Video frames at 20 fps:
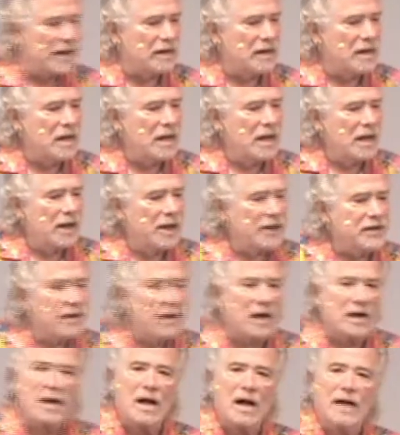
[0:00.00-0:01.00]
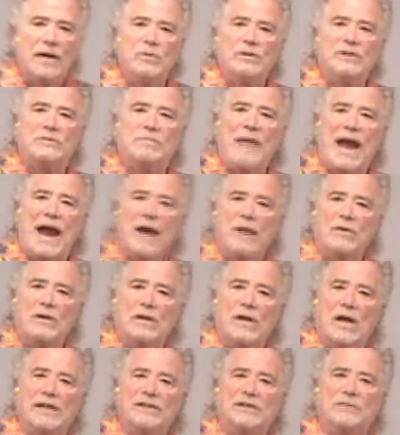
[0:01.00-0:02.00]
about a young guy who was
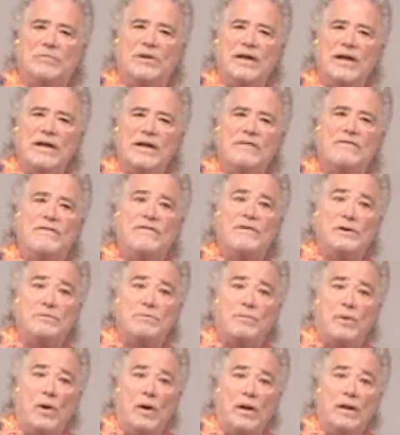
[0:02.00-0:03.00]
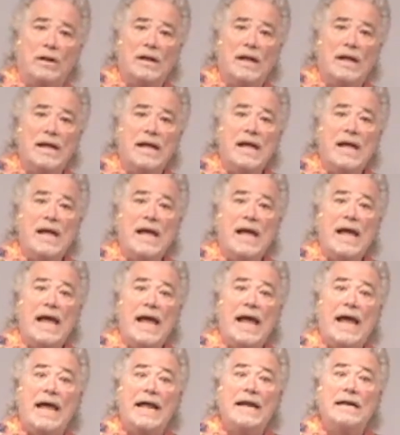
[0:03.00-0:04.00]
paralyzed playing football.
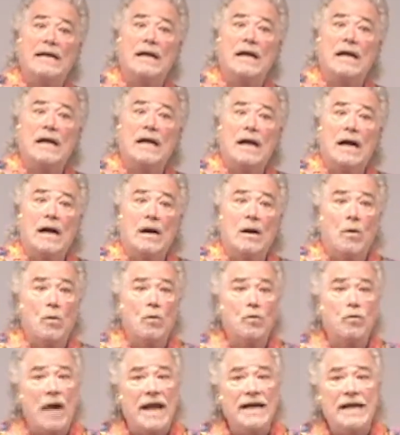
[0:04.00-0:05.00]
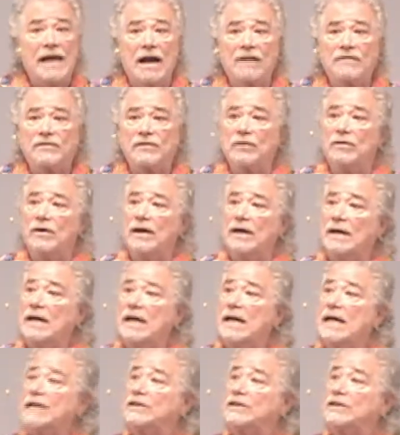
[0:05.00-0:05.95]
And right after it,